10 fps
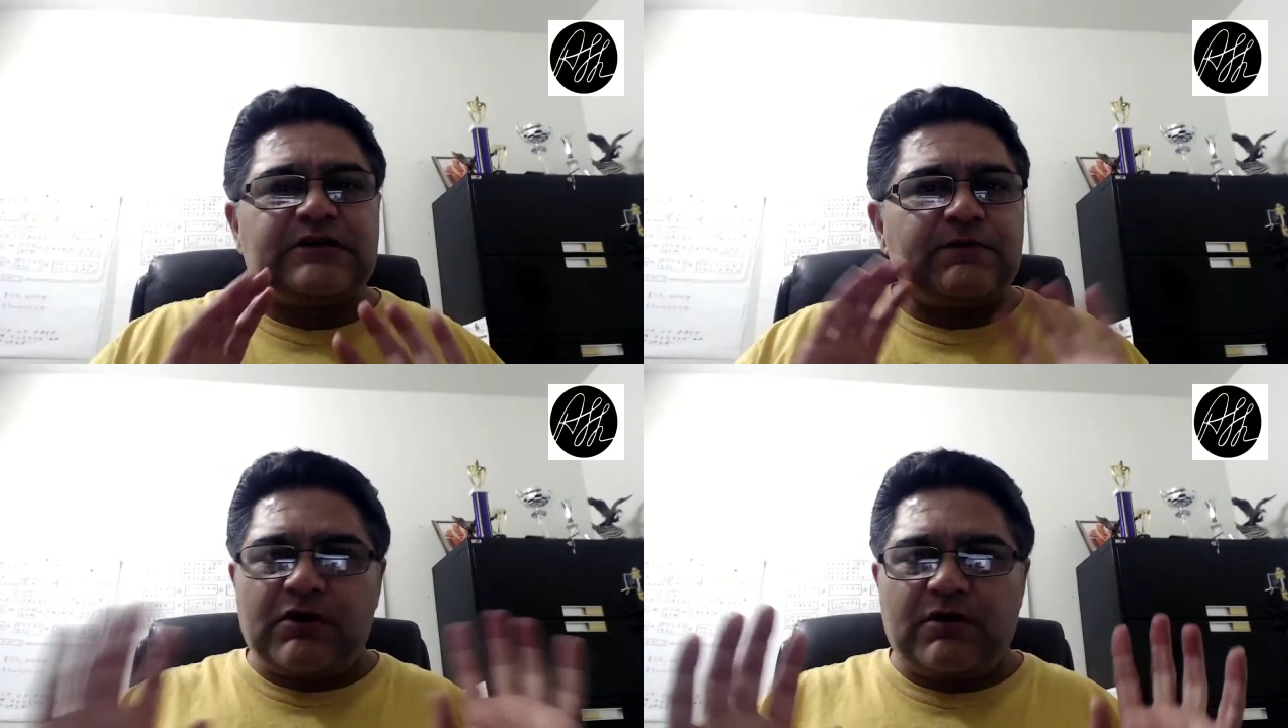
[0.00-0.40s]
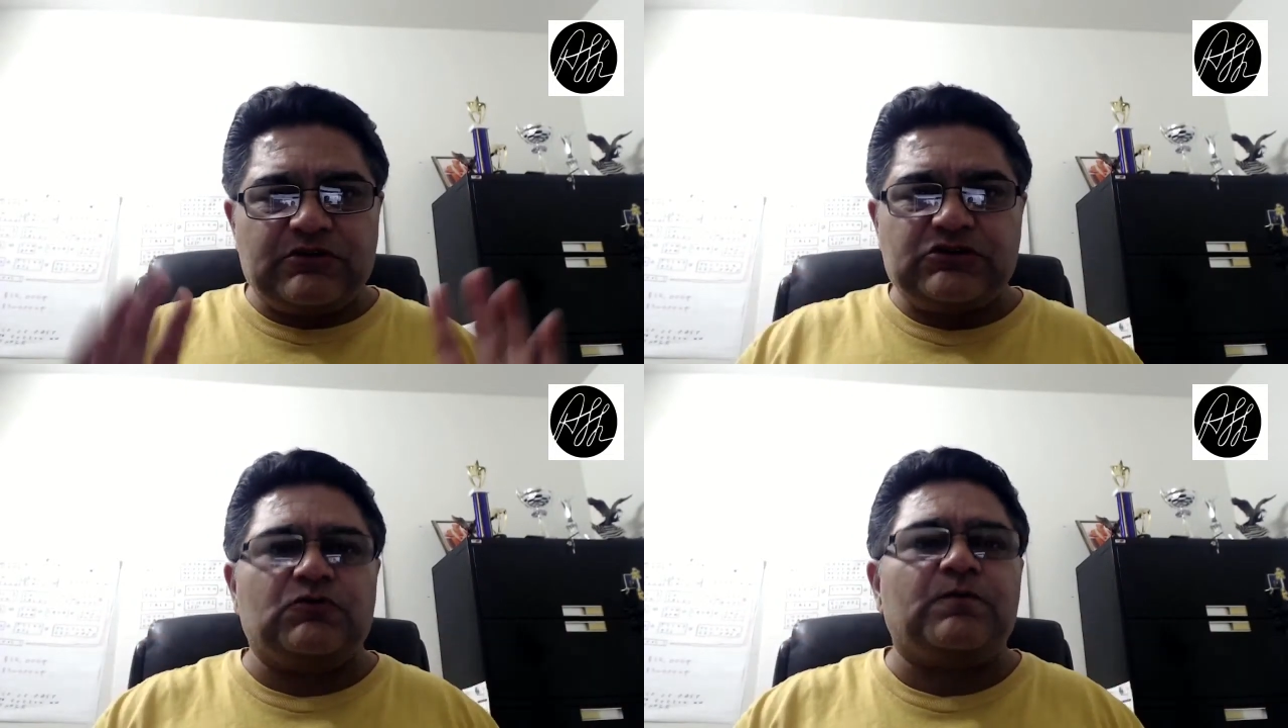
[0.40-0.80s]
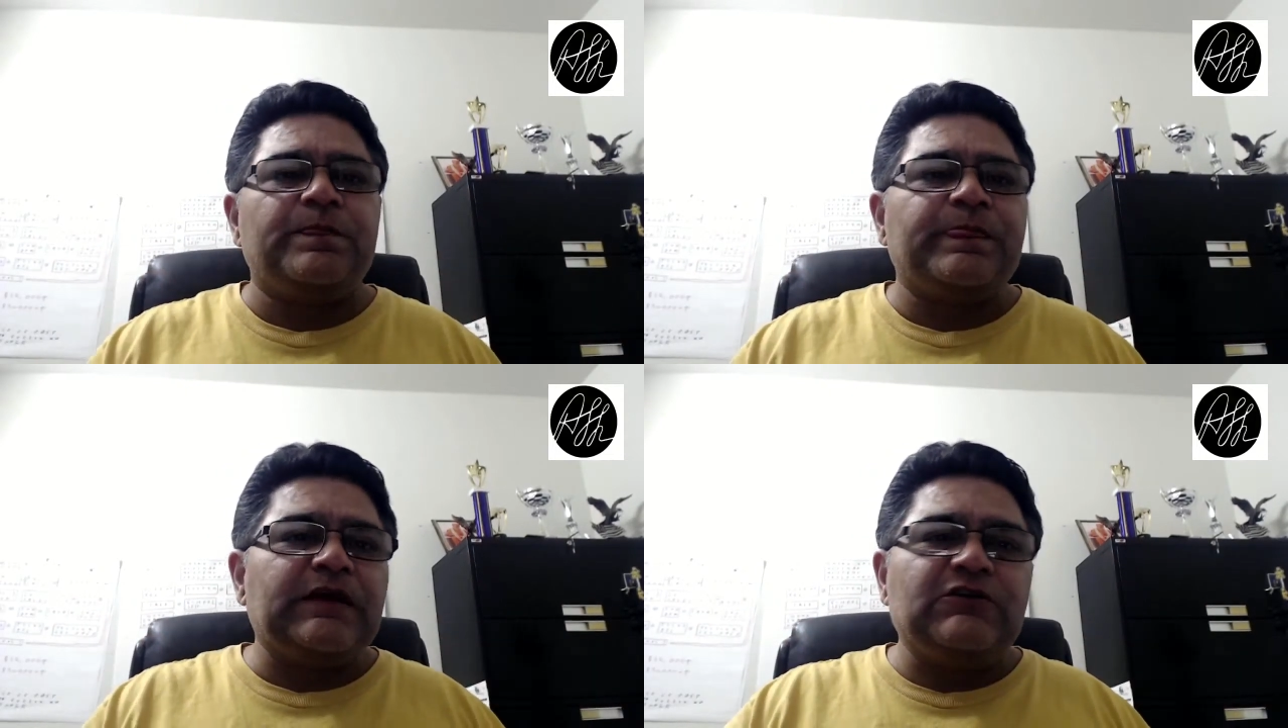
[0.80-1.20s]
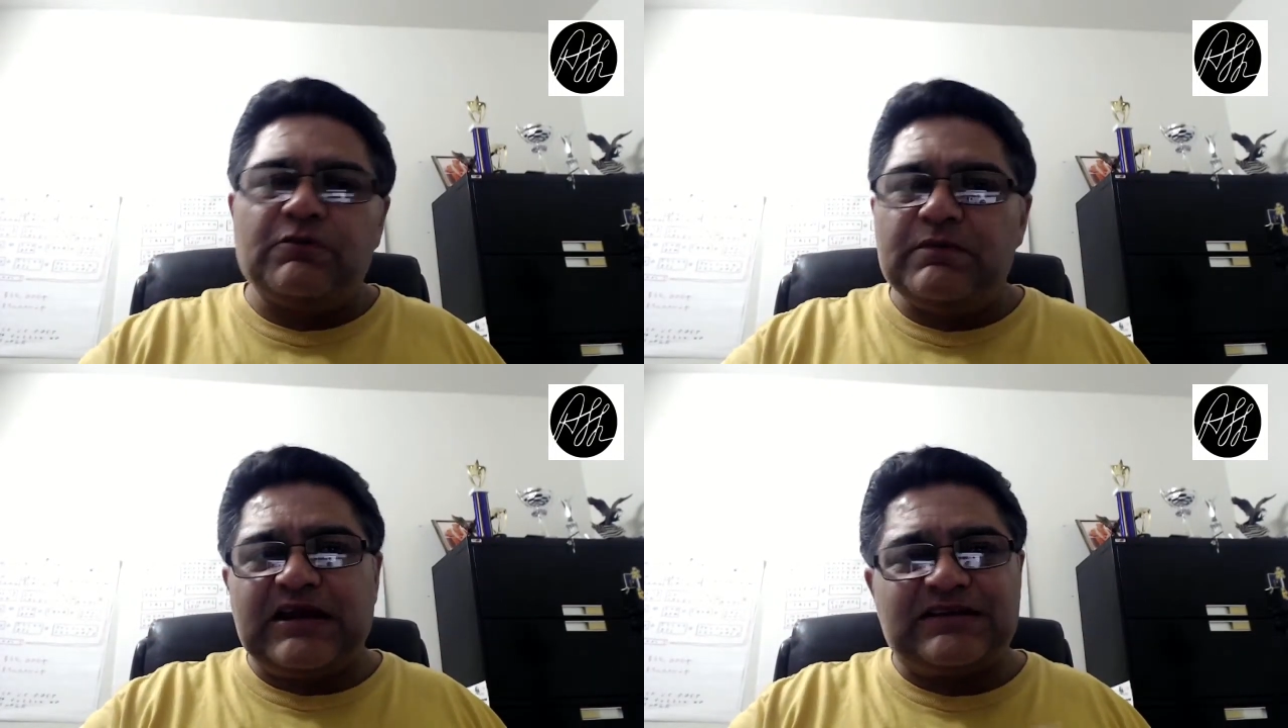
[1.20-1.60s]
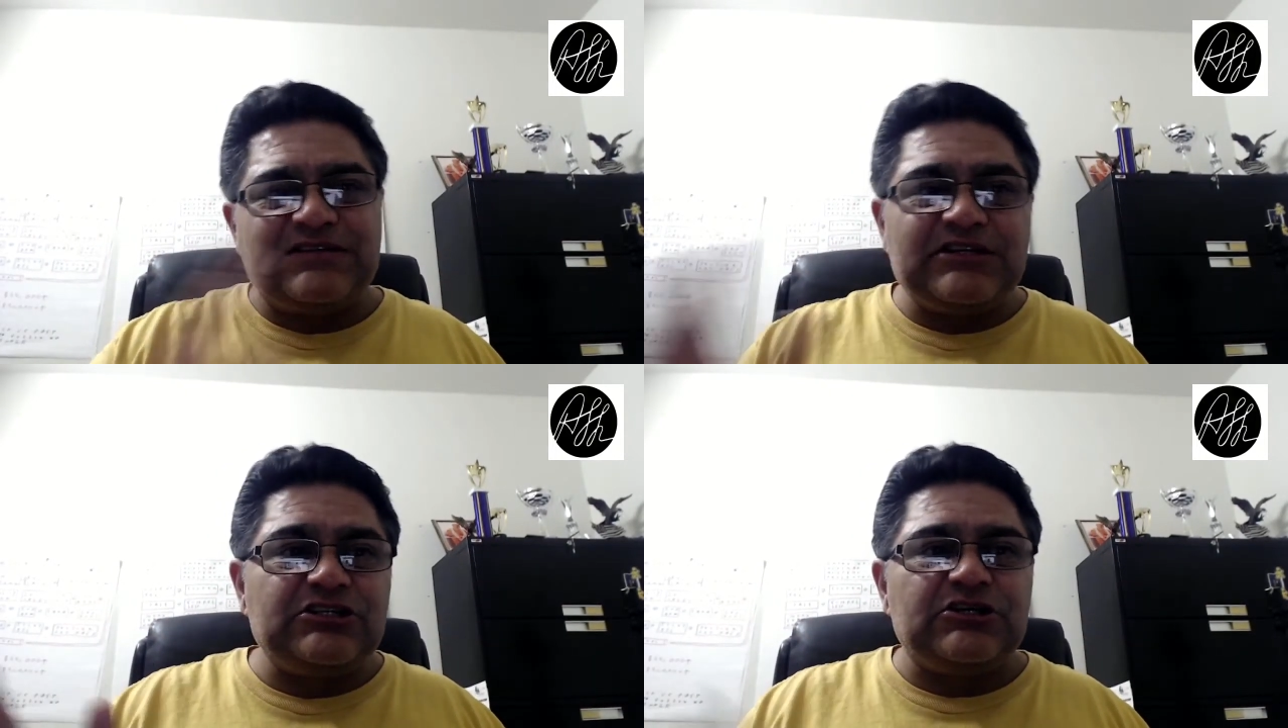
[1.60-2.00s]
I promise you, it took me like
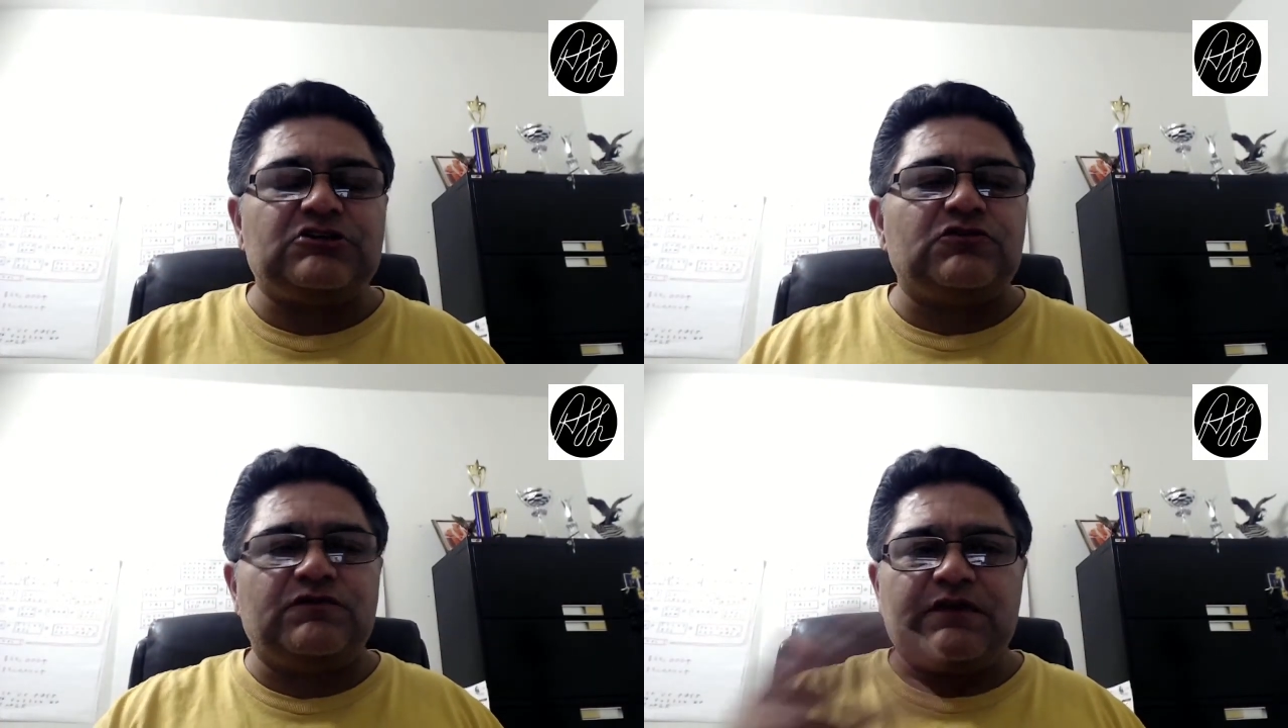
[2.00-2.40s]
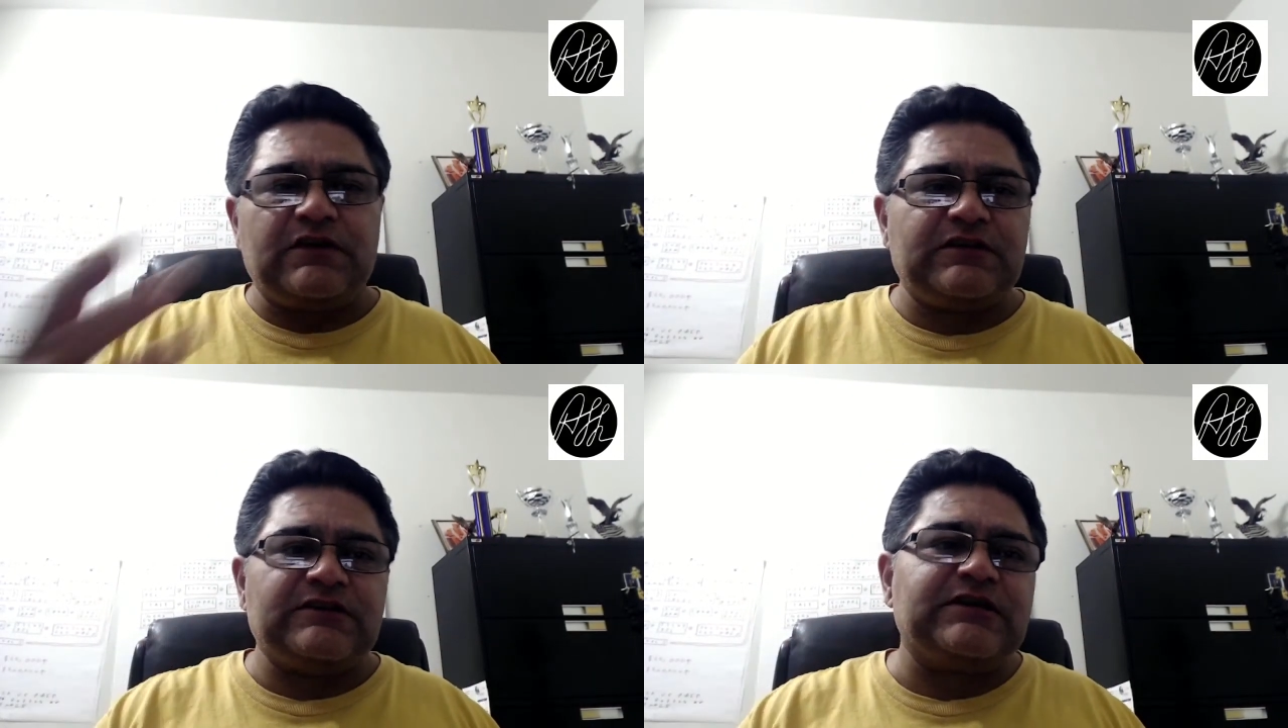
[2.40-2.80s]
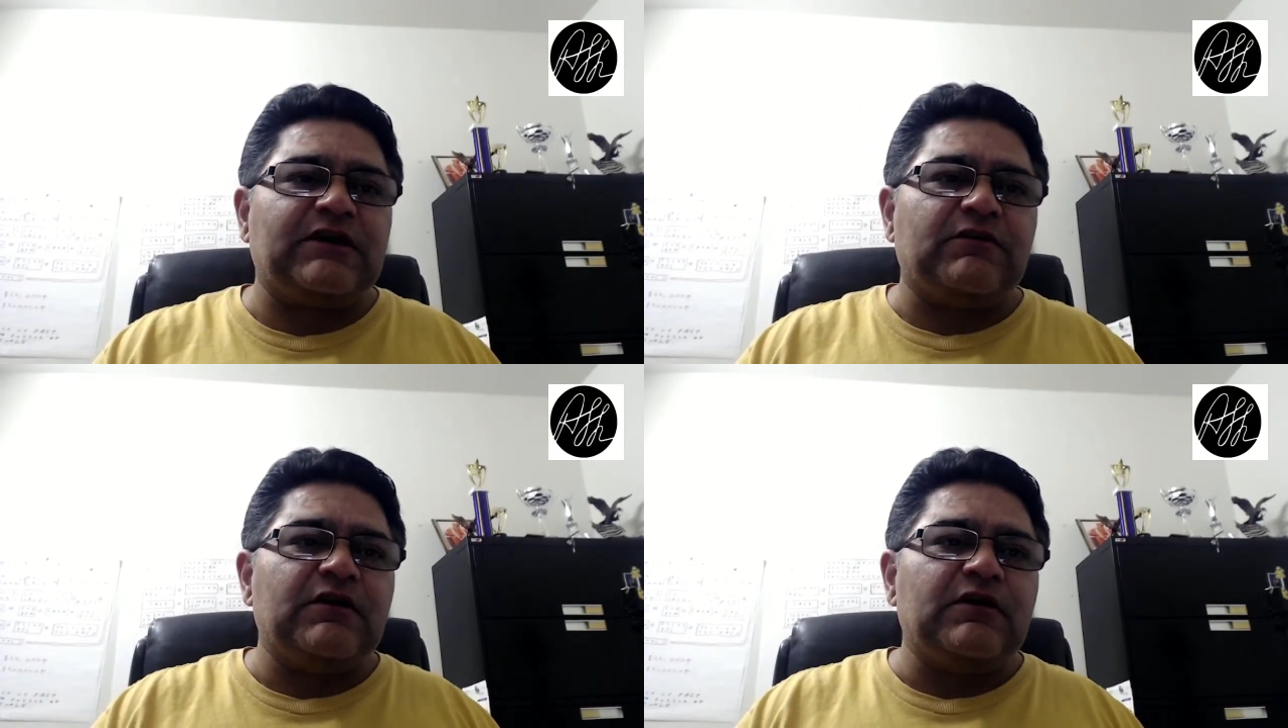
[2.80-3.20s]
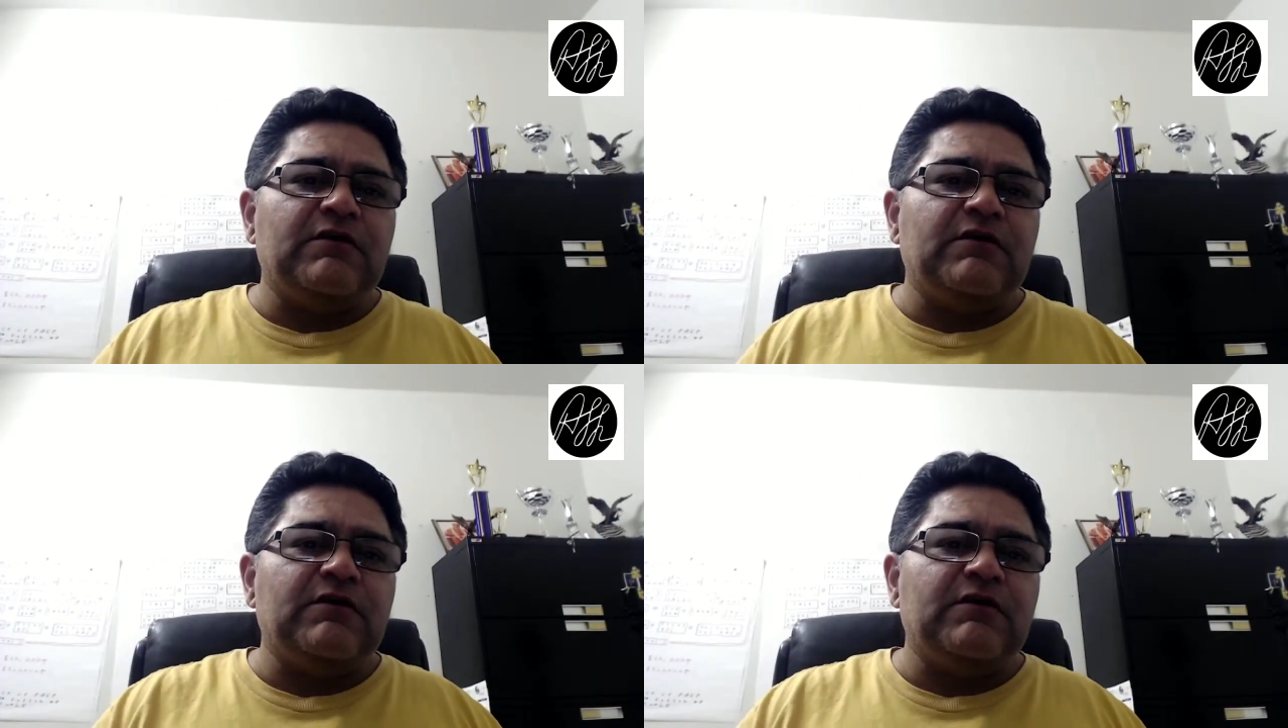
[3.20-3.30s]
6 years to figure things out.